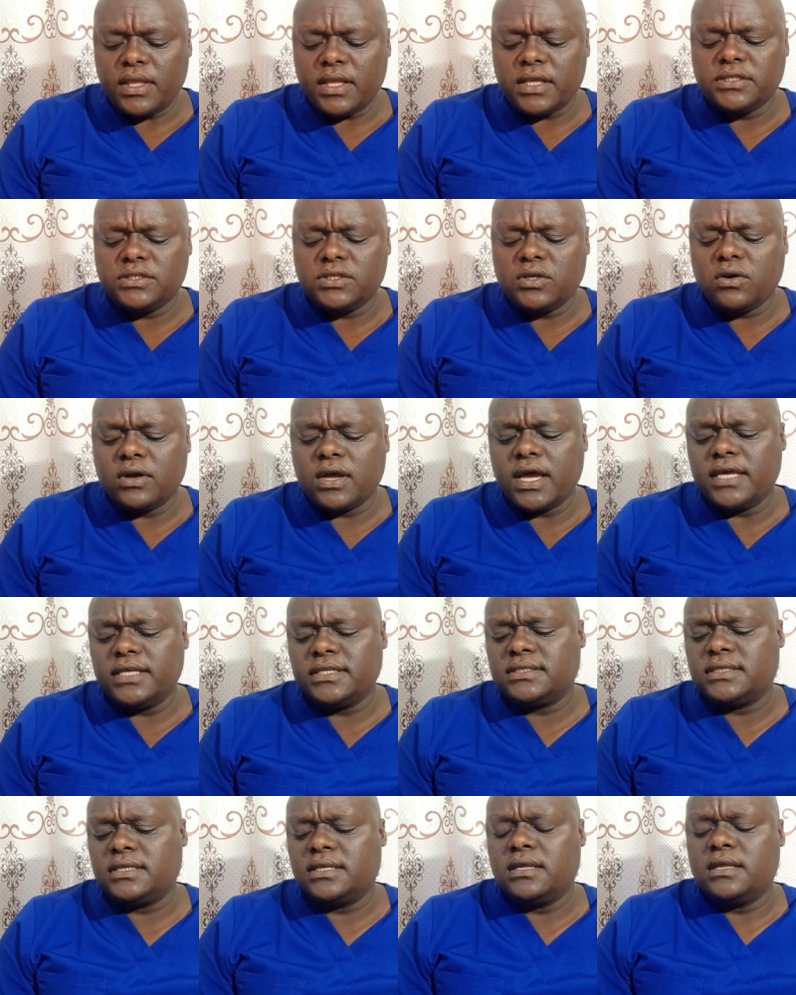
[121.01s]
So,
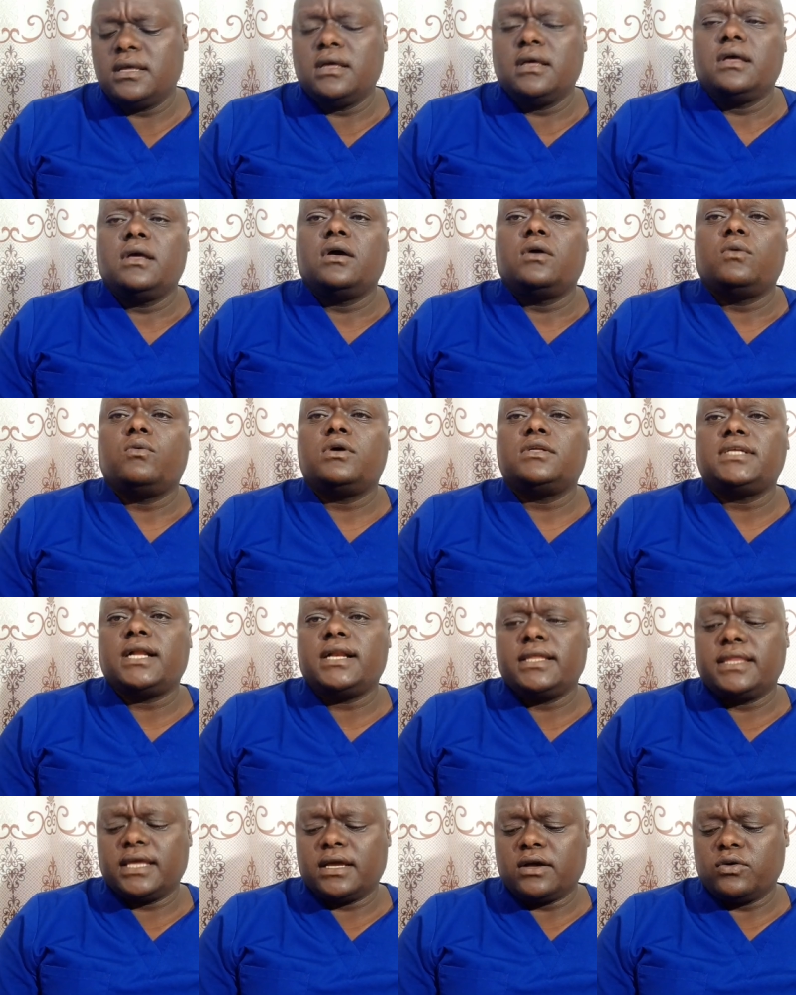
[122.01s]
guys, what
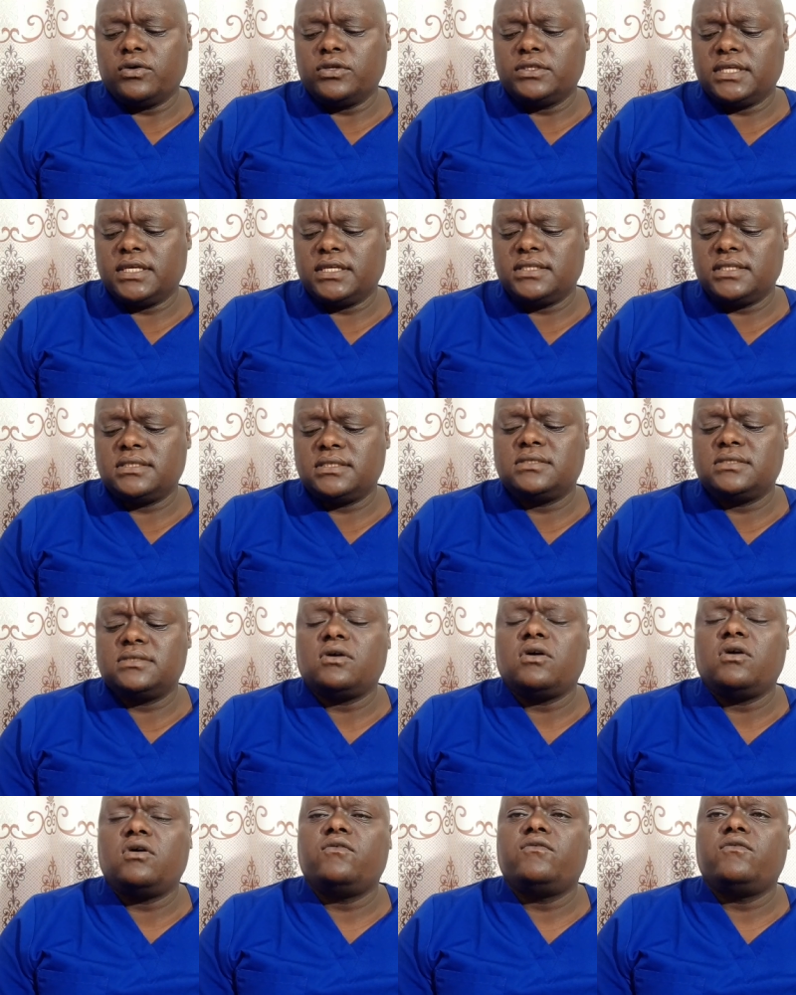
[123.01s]
are the causes
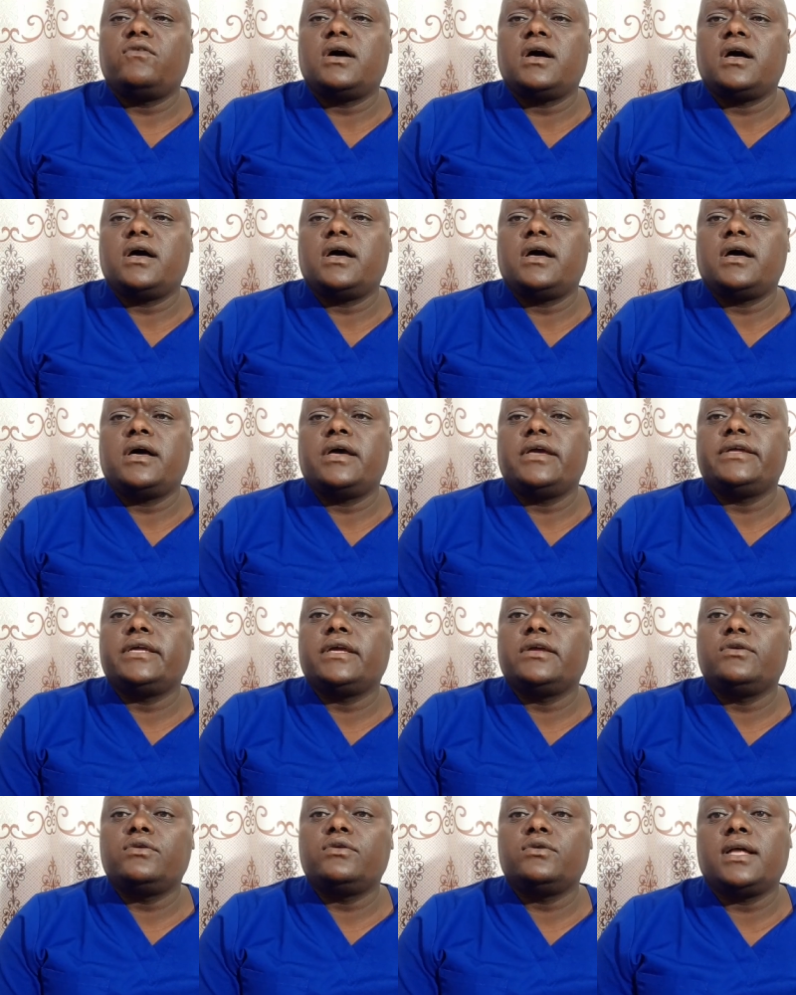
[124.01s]
of uh,
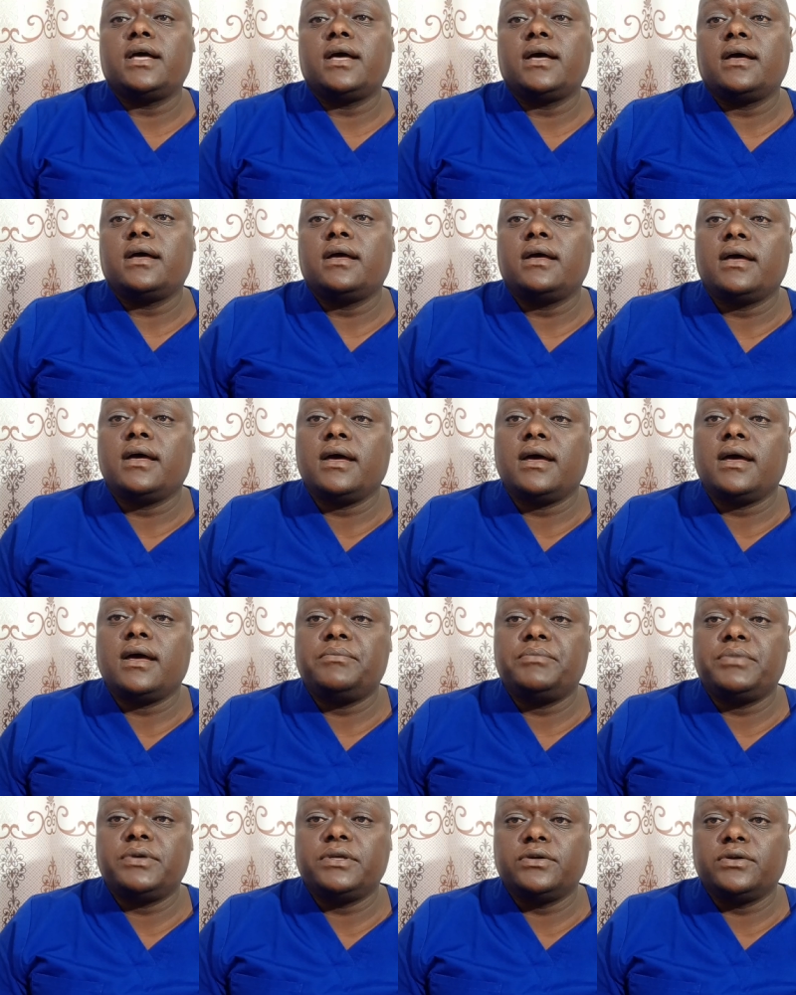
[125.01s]
irregular uh,
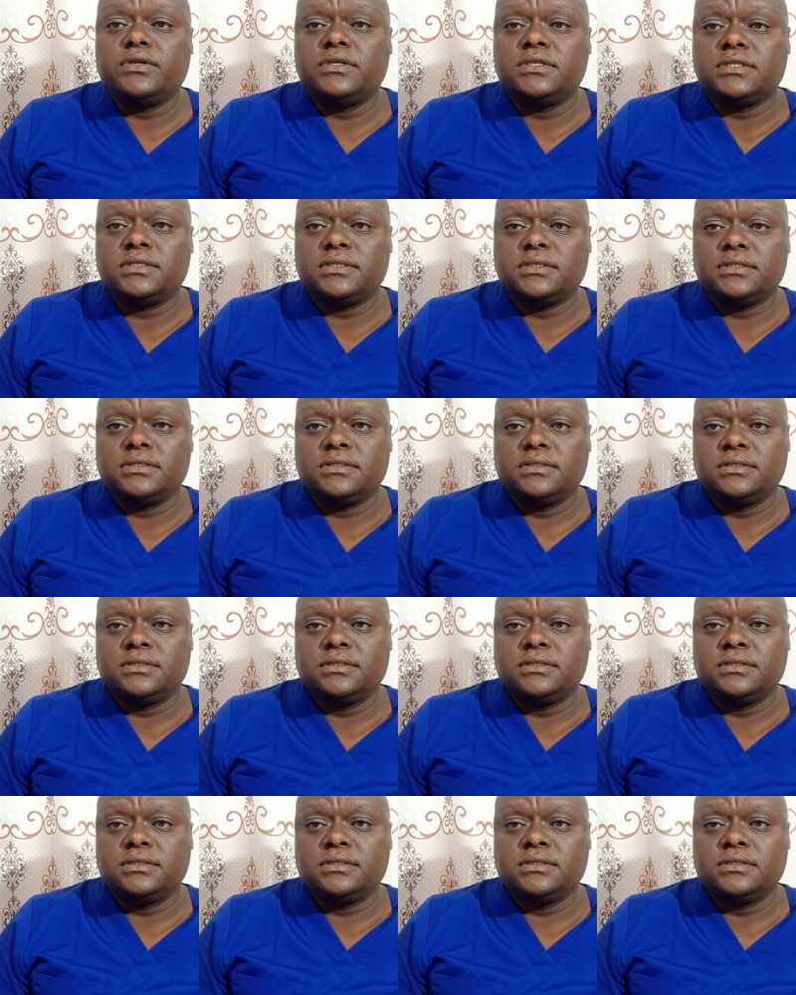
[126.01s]
periods?